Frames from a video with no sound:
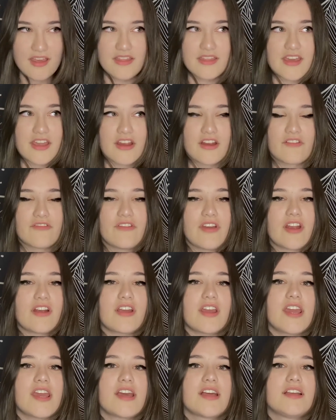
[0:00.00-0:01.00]
They are
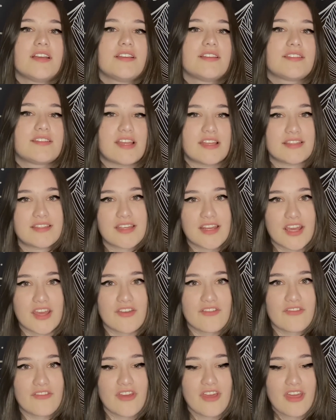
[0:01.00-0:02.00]
very
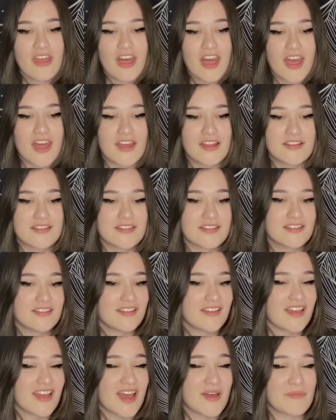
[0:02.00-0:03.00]
sensitive and
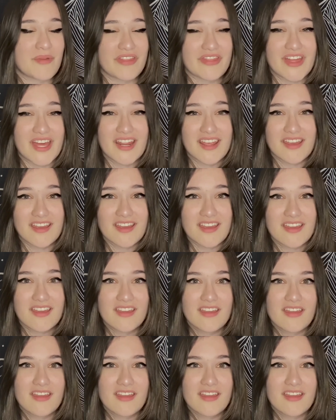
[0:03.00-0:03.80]
empathetic,